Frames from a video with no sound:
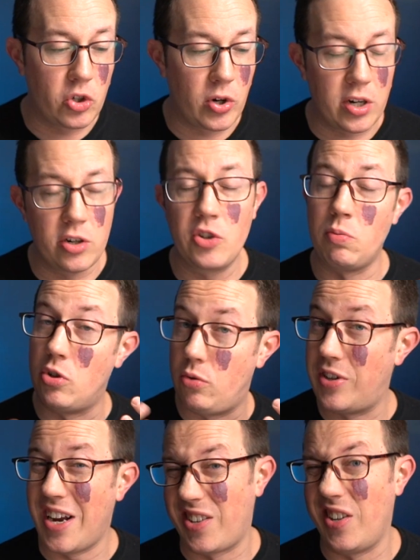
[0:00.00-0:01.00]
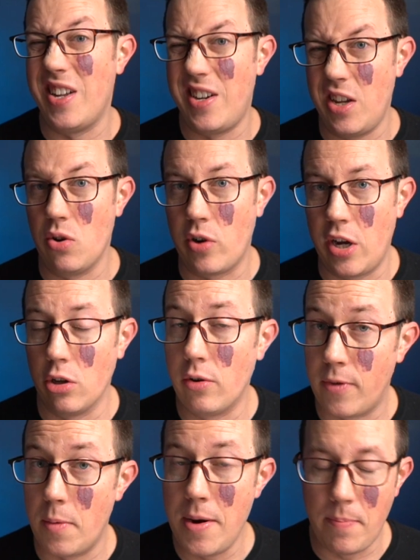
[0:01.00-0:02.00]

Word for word: triggers, which was actually a deal killer for me